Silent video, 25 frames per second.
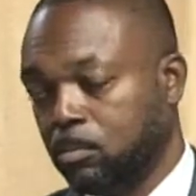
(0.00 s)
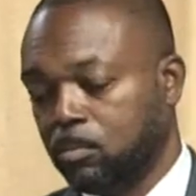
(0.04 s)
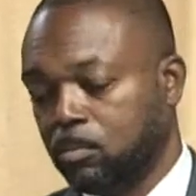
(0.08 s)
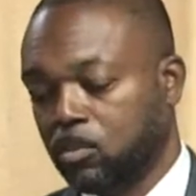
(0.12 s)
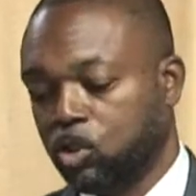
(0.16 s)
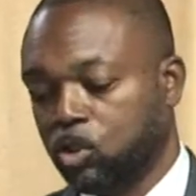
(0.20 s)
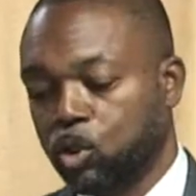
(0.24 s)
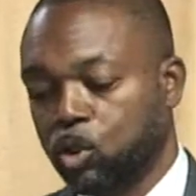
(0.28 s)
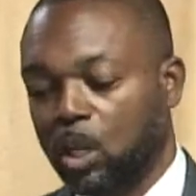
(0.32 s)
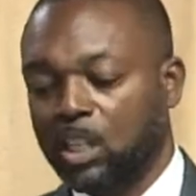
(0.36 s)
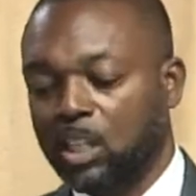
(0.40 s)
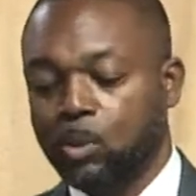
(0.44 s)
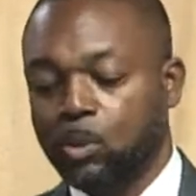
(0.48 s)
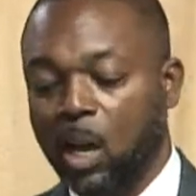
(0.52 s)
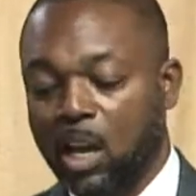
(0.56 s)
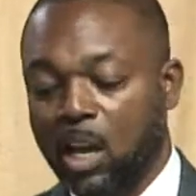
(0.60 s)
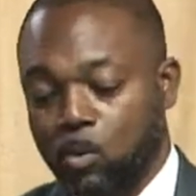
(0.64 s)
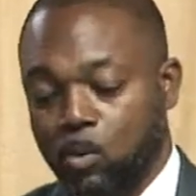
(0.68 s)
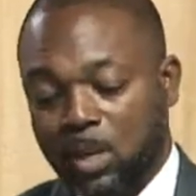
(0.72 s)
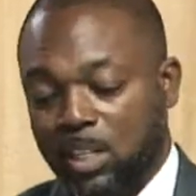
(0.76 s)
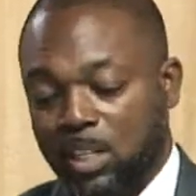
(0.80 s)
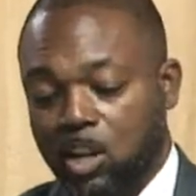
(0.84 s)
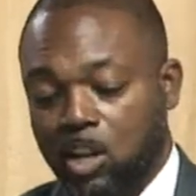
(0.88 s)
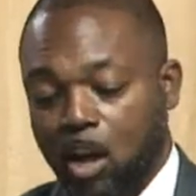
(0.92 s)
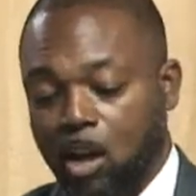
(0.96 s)
So I
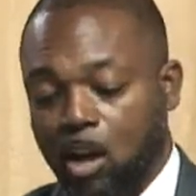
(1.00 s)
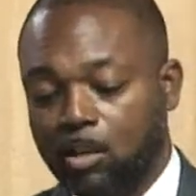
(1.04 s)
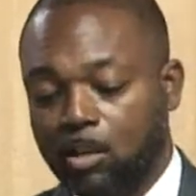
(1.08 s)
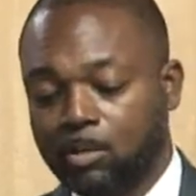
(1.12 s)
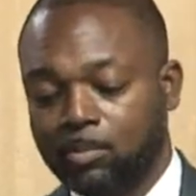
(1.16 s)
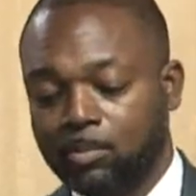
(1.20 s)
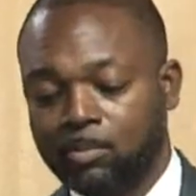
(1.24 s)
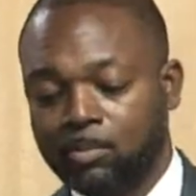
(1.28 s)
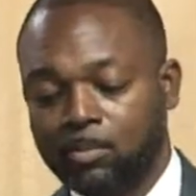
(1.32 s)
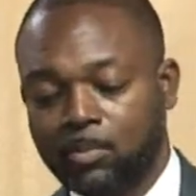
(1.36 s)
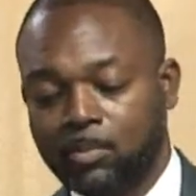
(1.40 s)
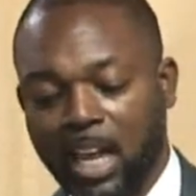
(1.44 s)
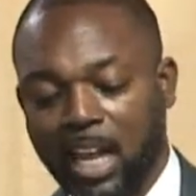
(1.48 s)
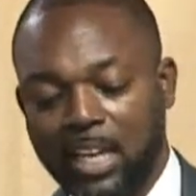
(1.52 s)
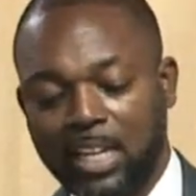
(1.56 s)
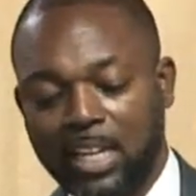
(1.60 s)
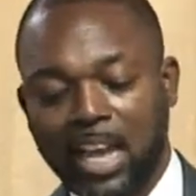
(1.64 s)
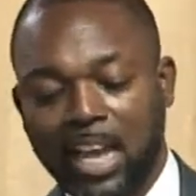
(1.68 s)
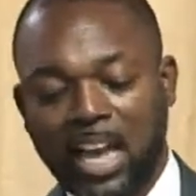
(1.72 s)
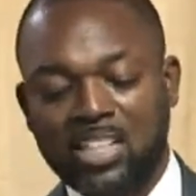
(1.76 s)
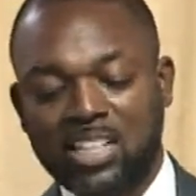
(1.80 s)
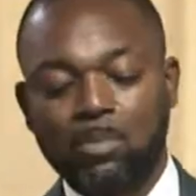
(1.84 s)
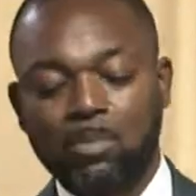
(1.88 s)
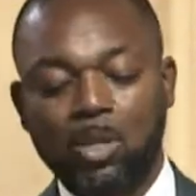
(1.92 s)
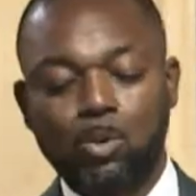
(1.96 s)
will not. And he
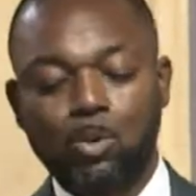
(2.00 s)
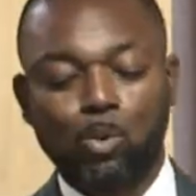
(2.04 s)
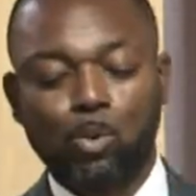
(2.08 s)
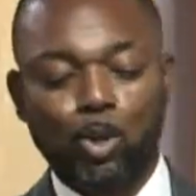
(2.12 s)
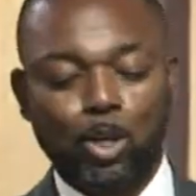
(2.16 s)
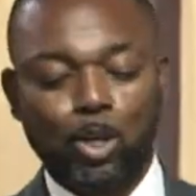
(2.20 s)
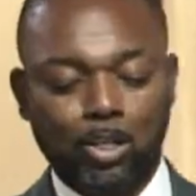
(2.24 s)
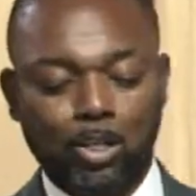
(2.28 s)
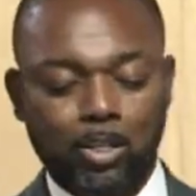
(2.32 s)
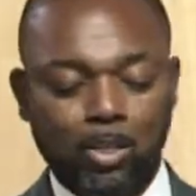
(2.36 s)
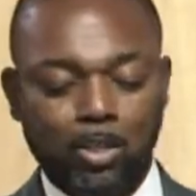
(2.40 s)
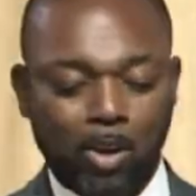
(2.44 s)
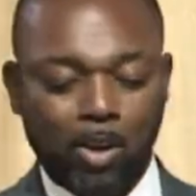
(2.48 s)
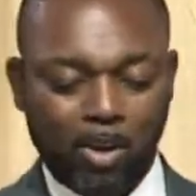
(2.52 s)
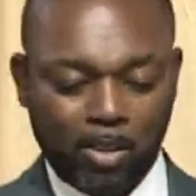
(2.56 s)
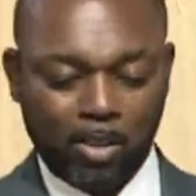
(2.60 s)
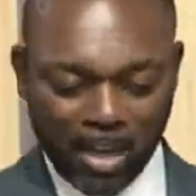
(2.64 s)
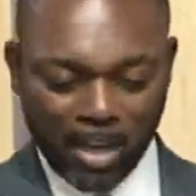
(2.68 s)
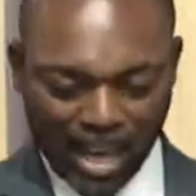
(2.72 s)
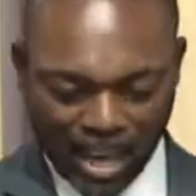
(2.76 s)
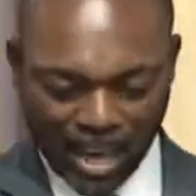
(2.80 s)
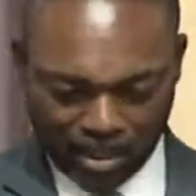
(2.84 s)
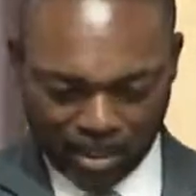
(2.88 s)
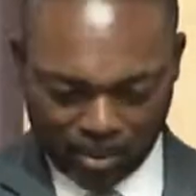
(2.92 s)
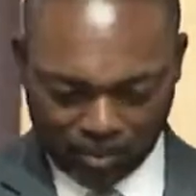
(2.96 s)
has my word on
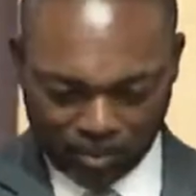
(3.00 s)
that.